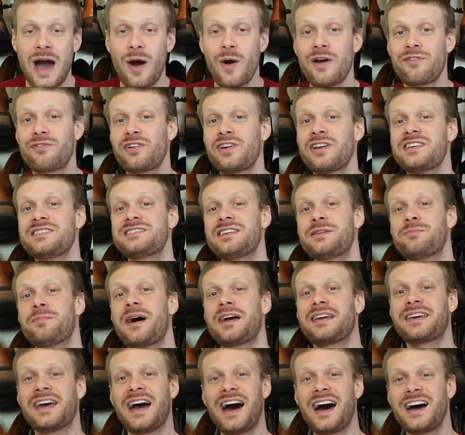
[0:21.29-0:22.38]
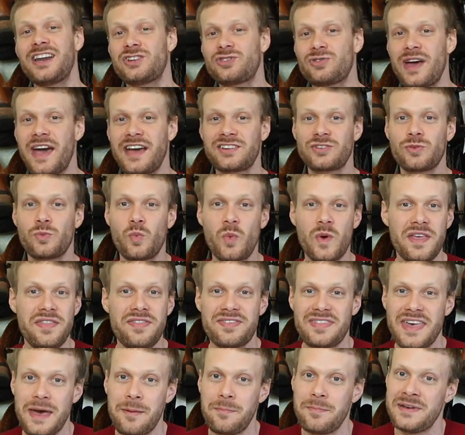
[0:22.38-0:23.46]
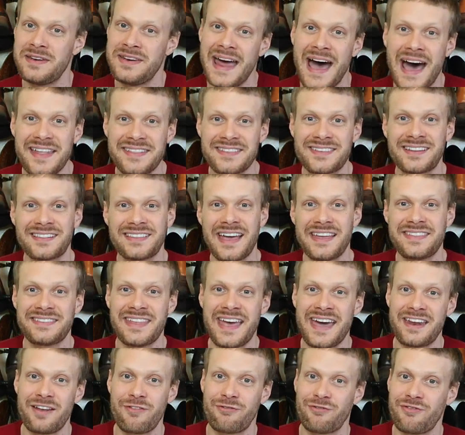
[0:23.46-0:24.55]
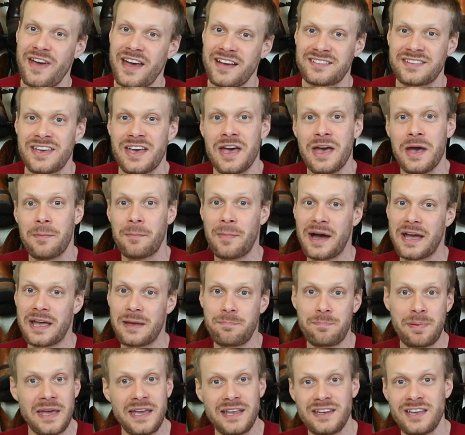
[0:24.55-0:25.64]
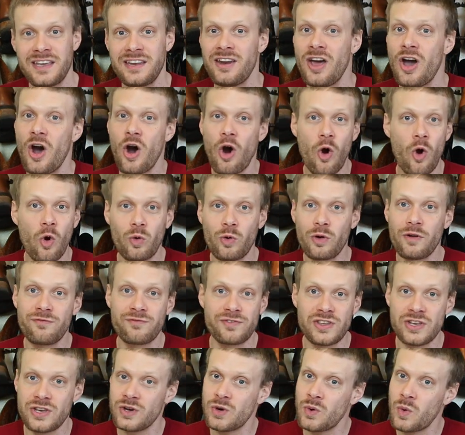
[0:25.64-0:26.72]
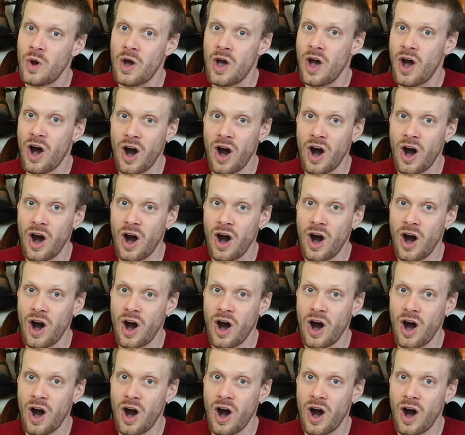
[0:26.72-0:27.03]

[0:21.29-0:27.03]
However, it is in my contract with them not to let that affect my opinion or review